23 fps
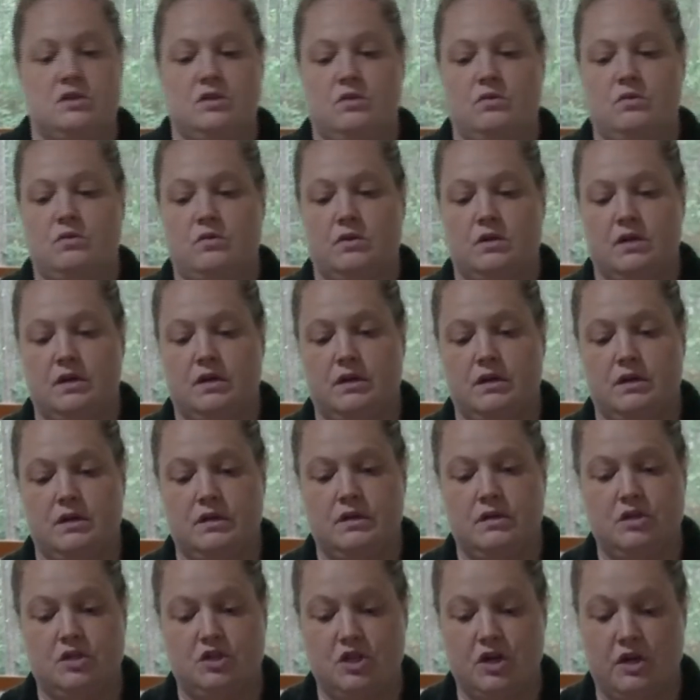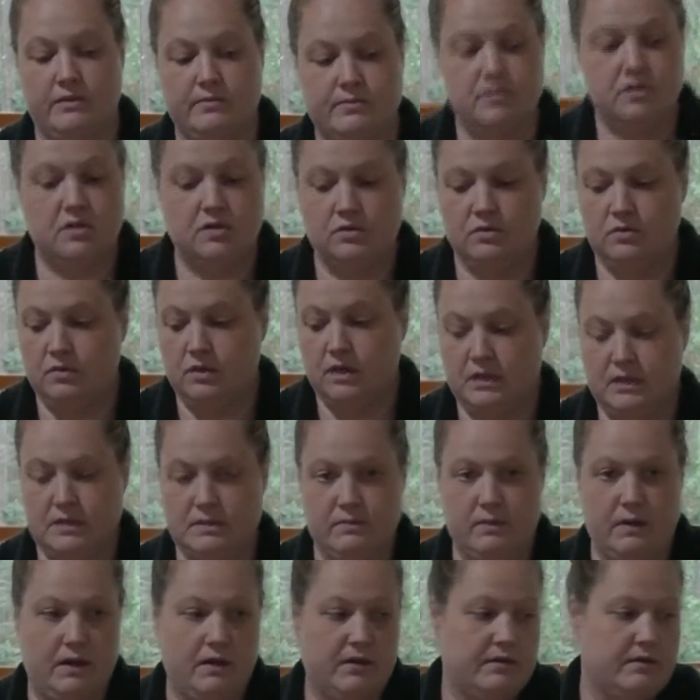your sharp tool as
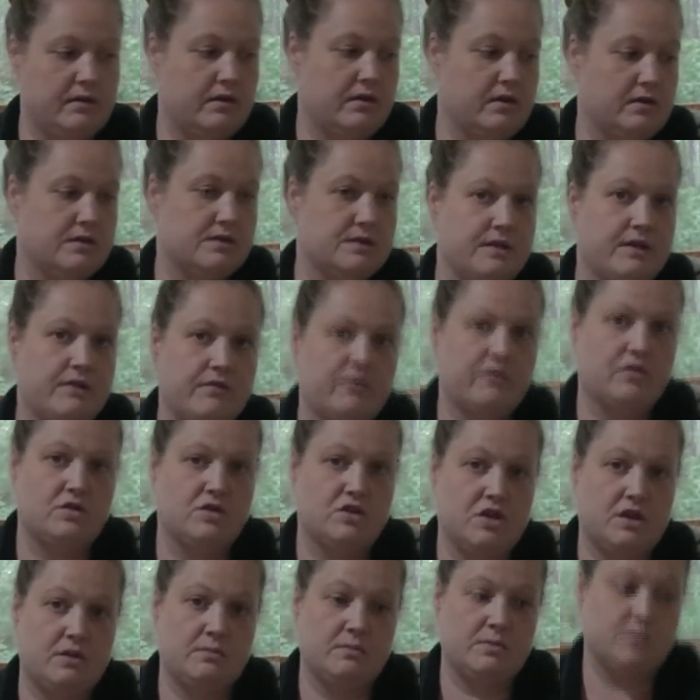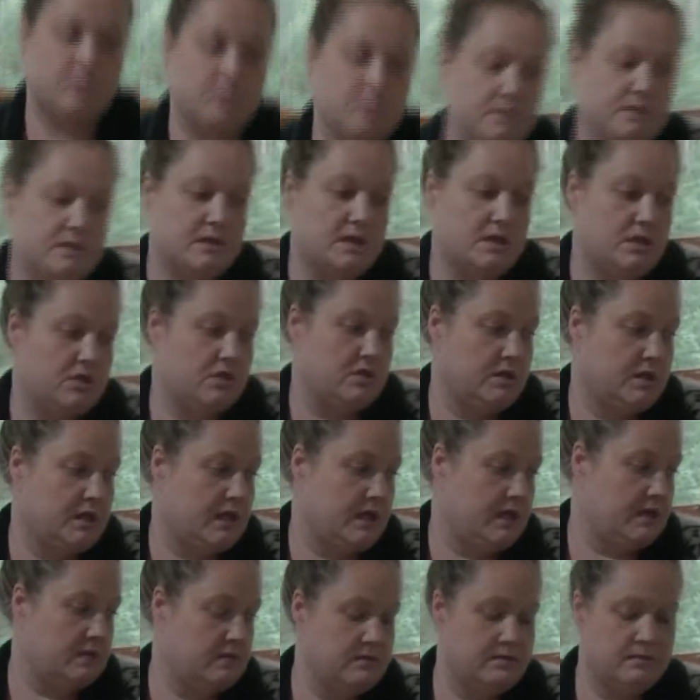well. And there are several sharp tools in your
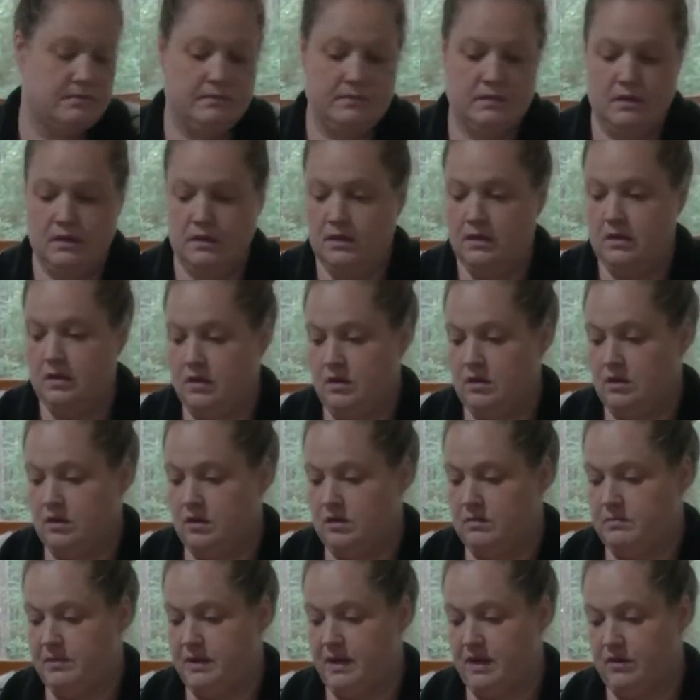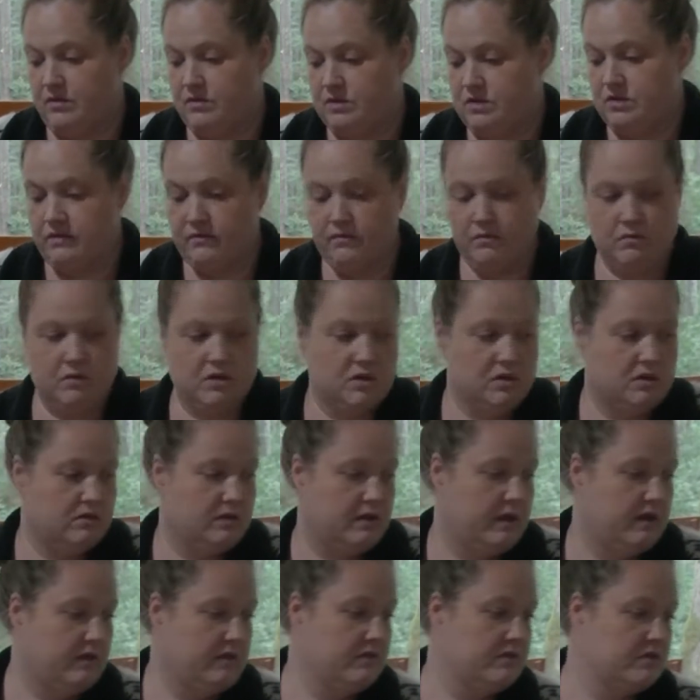kit. You can pick whichever one you
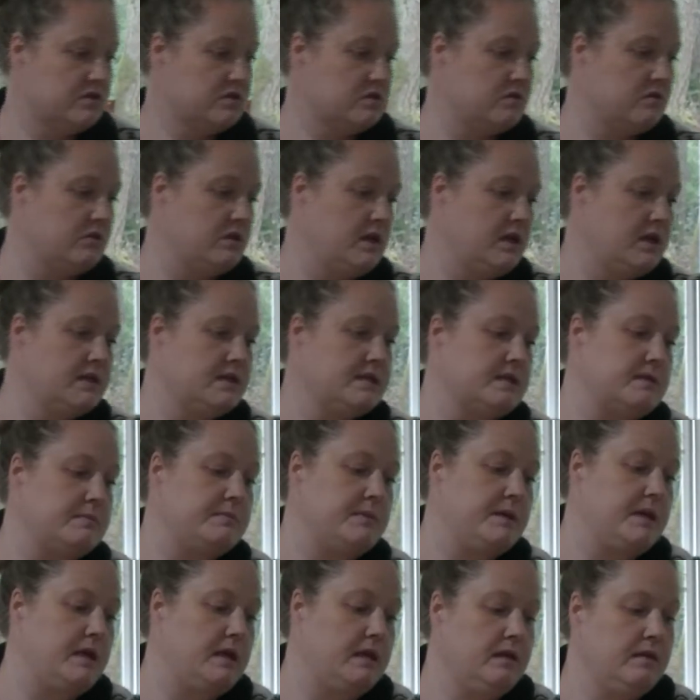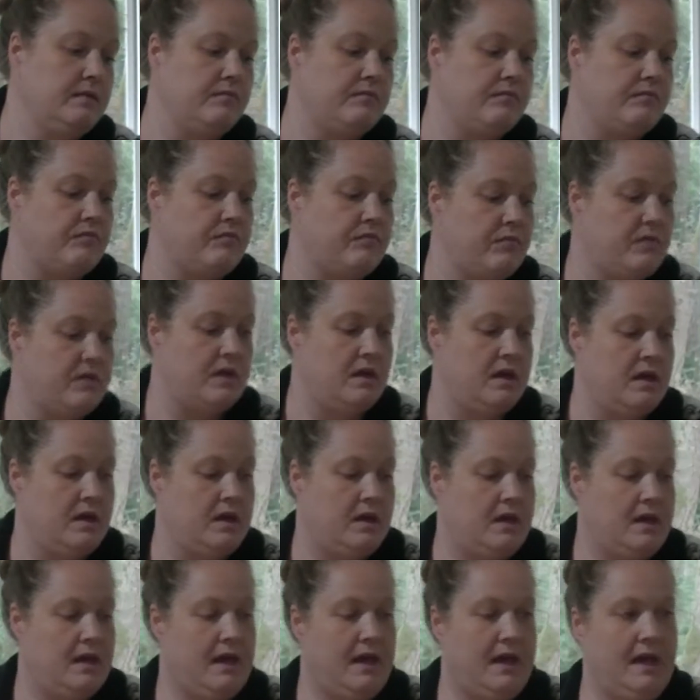like for scoring and slipping.
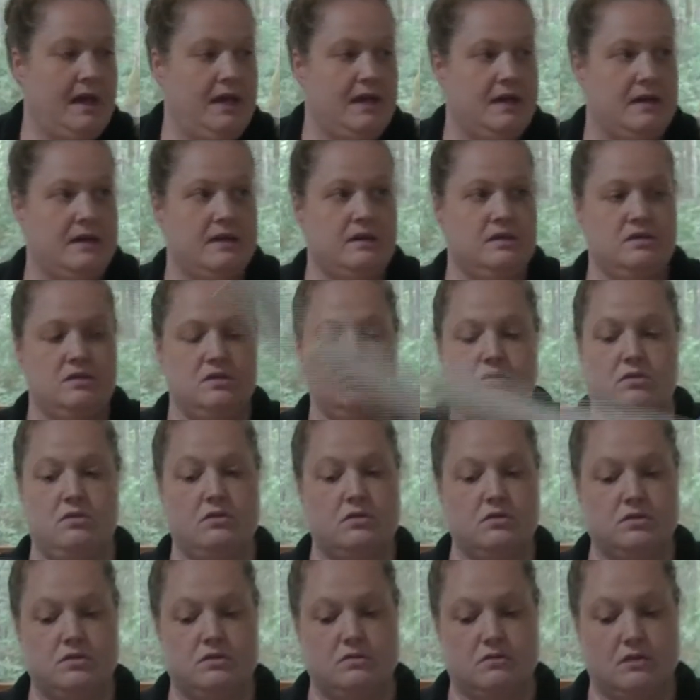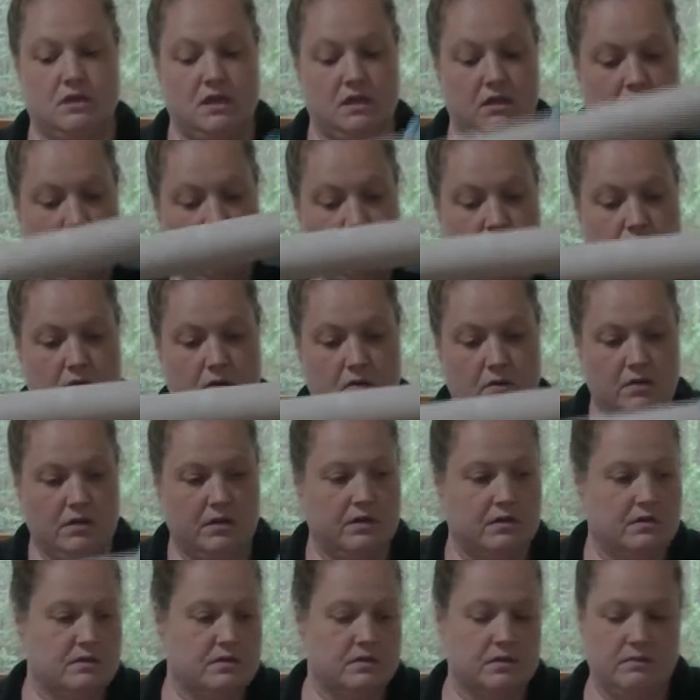And you'll also need a
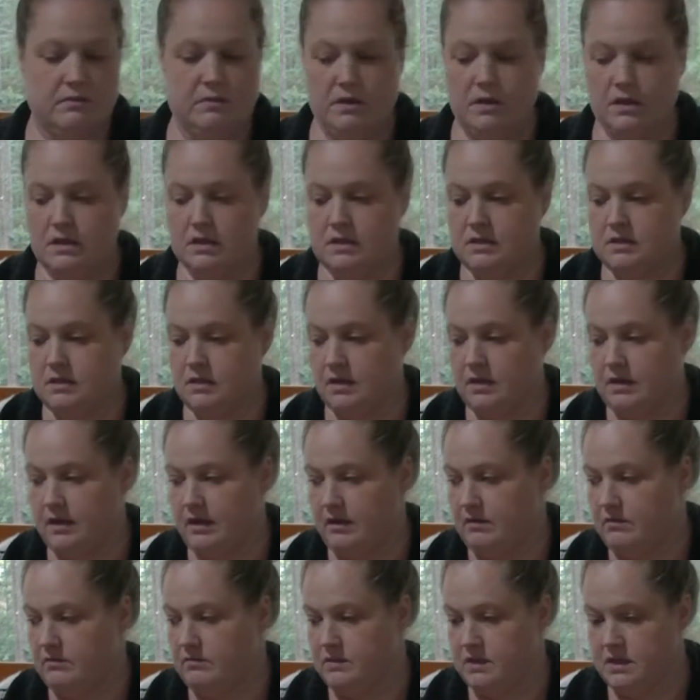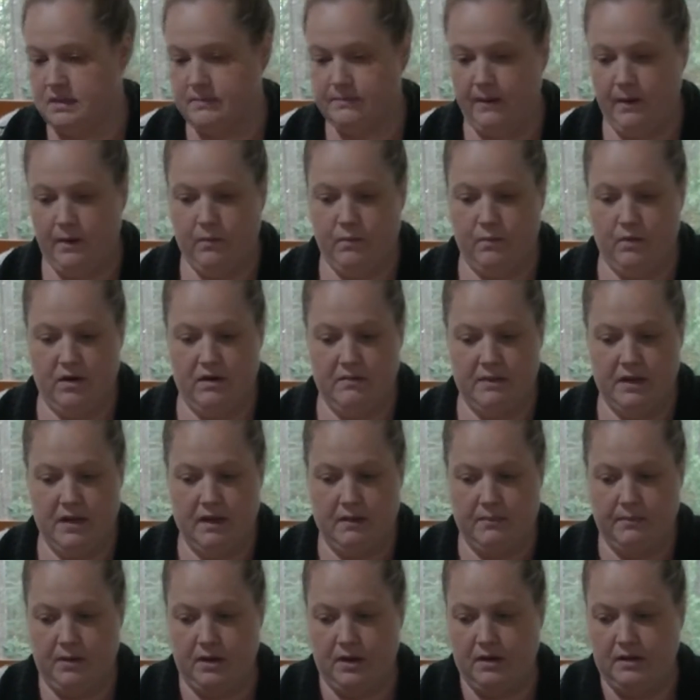roller. So we're going to start out just by warming
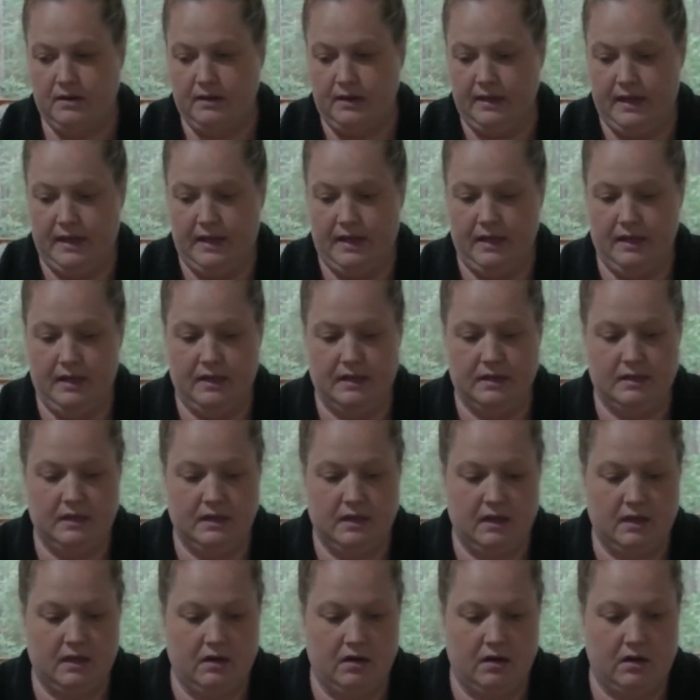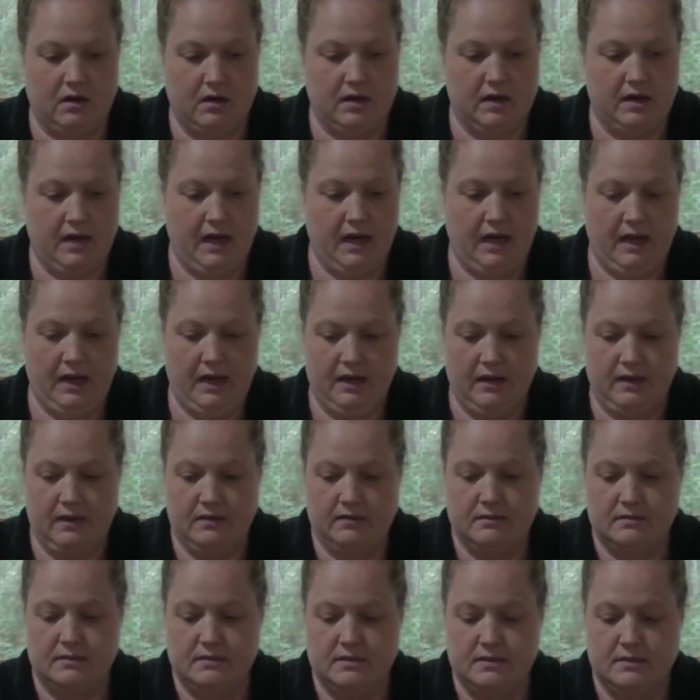up our clay and getting our
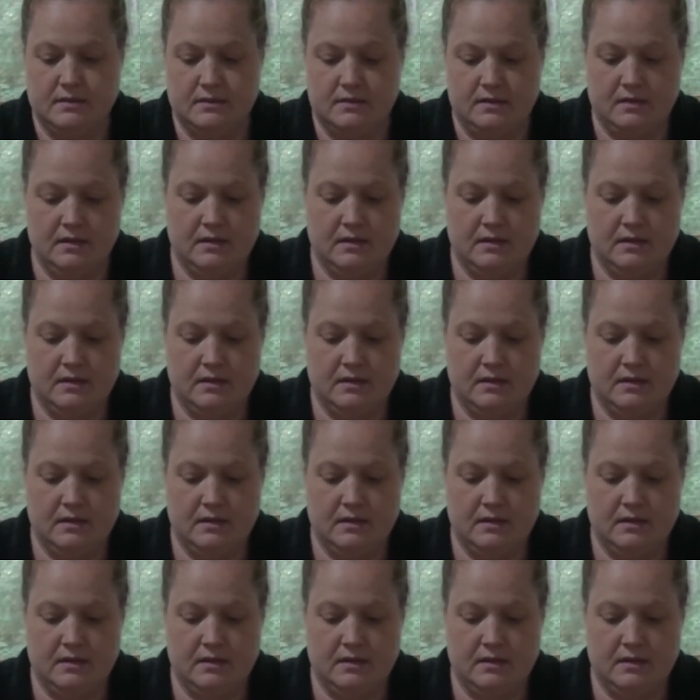hands